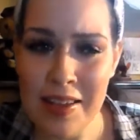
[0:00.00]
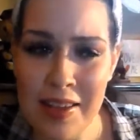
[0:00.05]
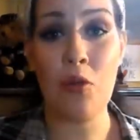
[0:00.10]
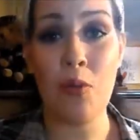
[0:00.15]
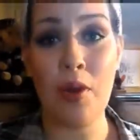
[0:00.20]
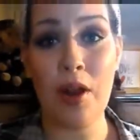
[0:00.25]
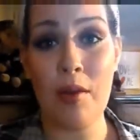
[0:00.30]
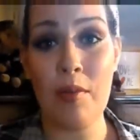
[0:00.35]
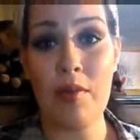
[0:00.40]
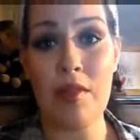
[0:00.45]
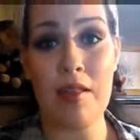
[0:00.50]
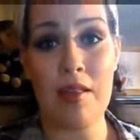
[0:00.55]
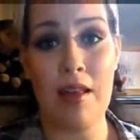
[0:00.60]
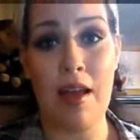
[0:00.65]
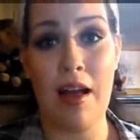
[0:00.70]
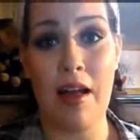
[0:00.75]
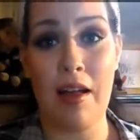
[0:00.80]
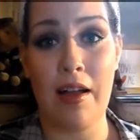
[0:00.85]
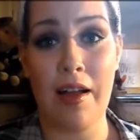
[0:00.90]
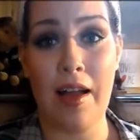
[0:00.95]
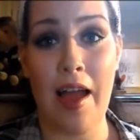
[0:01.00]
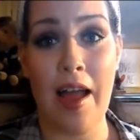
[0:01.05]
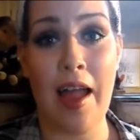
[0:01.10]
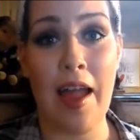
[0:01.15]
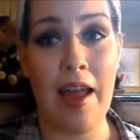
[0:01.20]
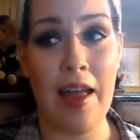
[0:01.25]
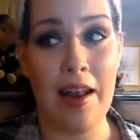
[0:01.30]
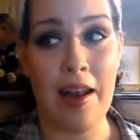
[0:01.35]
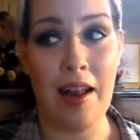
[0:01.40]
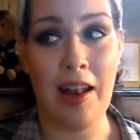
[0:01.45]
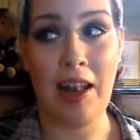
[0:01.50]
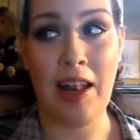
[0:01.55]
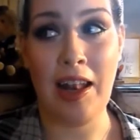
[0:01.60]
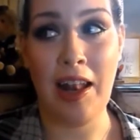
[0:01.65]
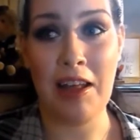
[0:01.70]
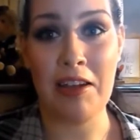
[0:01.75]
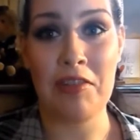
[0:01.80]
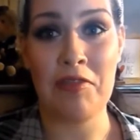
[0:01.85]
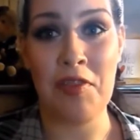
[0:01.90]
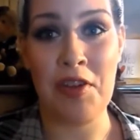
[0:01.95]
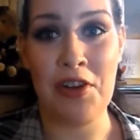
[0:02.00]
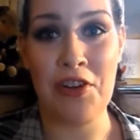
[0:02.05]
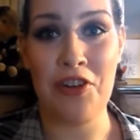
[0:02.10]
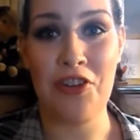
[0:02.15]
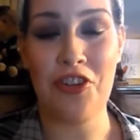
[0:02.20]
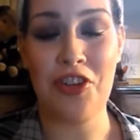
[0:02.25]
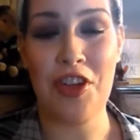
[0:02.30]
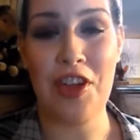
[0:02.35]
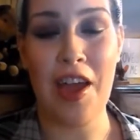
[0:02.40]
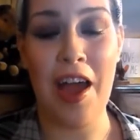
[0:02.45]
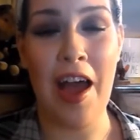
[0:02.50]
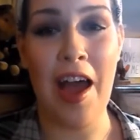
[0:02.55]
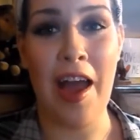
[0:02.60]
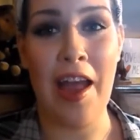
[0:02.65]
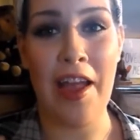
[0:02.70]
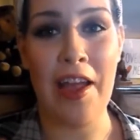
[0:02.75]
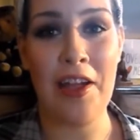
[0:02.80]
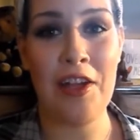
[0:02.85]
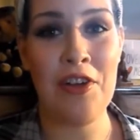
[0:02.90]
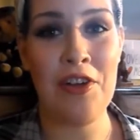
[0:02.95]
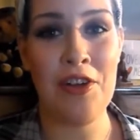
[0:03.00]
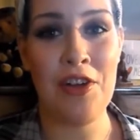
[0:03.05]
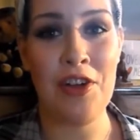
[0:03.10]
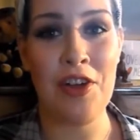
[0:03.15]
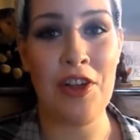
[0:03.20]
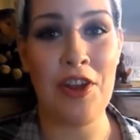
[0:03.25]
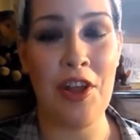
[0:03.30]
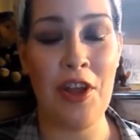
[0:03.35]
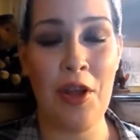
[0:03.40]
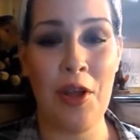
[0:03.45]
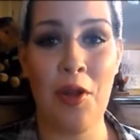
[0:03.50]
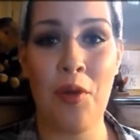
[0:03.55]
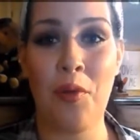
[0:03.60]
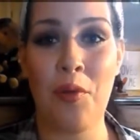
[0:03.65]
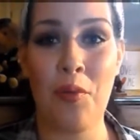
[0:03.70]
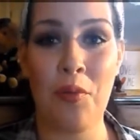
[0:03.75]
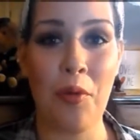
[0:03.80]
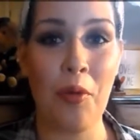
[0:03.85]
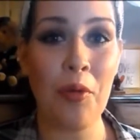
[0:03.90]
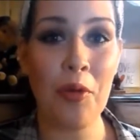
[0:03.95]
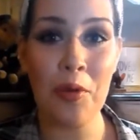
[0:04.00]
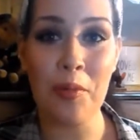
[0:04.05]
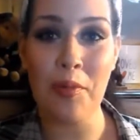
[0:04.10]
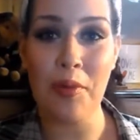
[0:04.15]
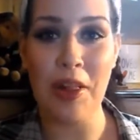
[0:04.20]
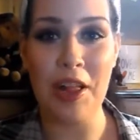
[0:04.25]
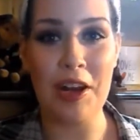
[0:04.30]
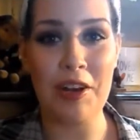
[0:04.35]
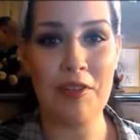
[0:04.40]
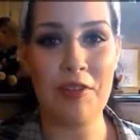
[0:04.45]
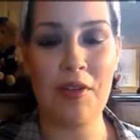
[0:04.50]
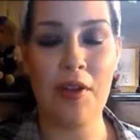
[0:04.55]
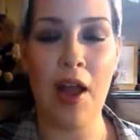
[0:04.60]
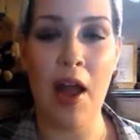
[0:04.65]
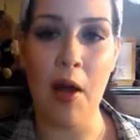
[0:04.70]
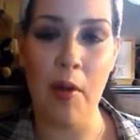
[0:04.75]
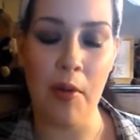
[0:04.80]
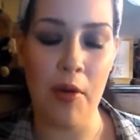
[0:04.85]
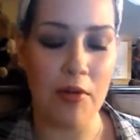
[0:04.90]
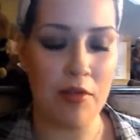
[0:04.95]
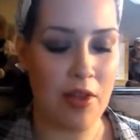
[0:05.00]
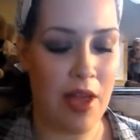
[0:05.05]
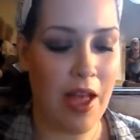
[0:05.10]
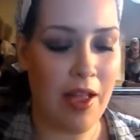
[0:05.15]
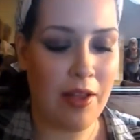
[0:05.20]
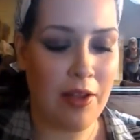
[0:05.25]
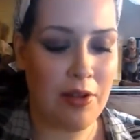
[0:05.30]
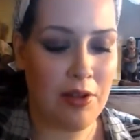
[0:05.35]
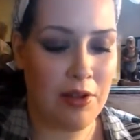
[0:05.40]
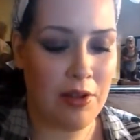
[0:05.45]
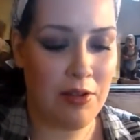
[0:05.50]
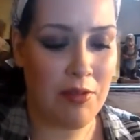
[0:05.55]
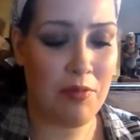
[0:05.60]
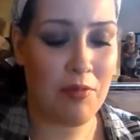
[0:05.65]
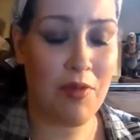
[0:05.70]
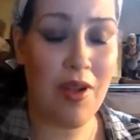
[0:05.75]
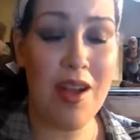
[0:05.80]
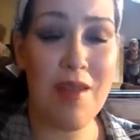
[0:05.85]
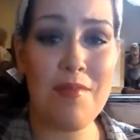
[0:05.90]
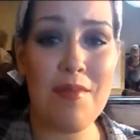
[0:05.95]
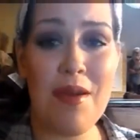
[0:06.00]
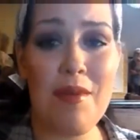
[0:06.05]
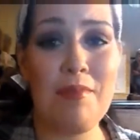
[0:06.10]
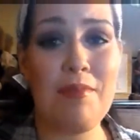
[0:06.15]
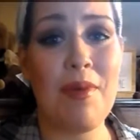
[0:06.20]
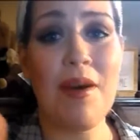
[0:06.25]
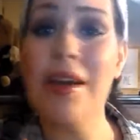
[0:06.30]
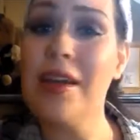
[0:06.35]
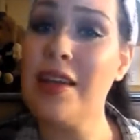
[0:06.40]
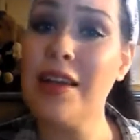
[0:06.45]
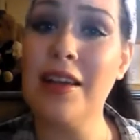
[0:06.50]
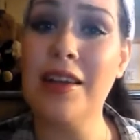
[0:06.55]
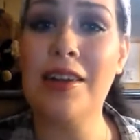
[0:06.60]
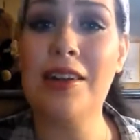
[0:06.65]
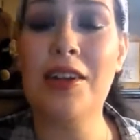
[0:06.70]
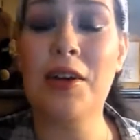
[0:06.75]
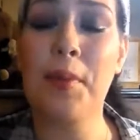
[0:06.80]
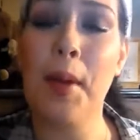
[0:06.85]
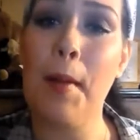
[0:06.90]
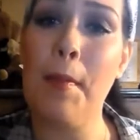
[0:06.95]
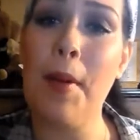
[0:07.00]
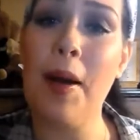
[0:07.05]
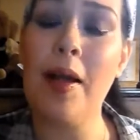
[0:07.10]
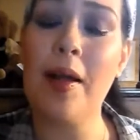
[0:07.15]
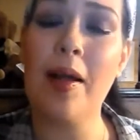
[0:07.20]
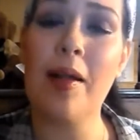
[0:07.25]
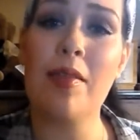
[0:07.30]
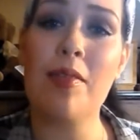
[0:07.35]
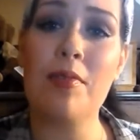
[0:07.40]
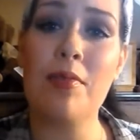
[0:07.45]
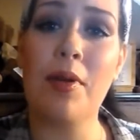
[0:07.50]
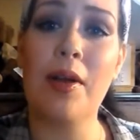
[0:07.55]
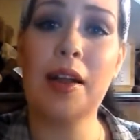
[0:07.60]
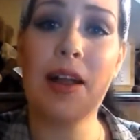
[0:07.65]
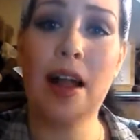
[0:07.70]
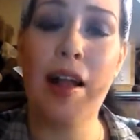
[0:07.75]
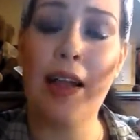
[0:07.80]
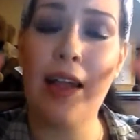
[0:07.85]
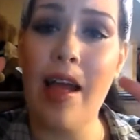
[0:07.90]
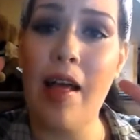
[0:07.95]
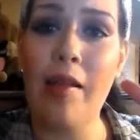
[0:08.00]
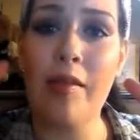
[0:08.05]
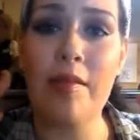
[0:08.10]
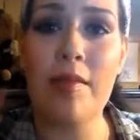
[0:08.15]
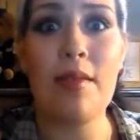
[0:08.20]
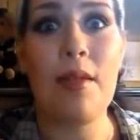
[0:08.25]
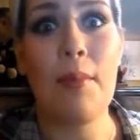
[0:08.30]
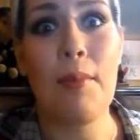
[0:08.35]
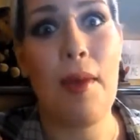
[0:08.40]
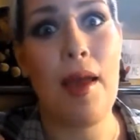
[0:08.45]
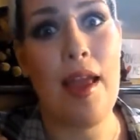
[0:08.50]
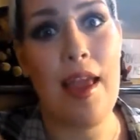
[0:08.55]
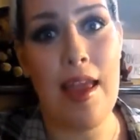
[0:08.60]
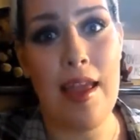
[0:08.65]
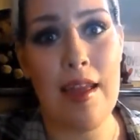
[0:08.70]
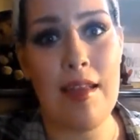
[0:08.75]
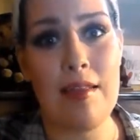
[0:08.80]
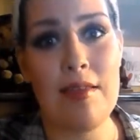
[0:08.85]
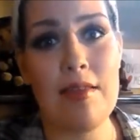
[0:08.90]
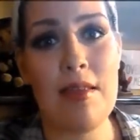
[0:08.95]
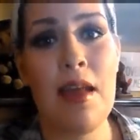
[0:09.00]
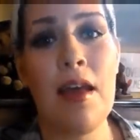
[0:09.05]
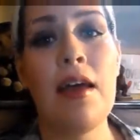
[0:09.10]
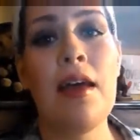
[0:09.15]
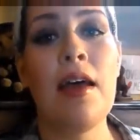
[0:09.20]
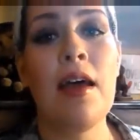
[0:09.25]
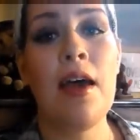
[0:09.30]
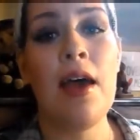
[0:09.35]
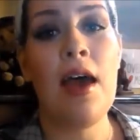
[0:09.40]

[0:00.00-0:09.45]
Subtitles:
So when I was young, I had a lot of energy. I could rollerblade for hours. I could ride my bike until my butt got sore. I got calluses on my hands.